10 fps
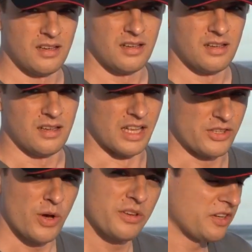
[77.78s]
And
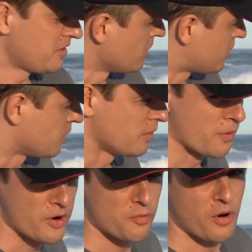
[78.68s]
so it continues to the
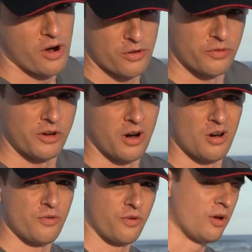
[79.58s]
rear part of the car, of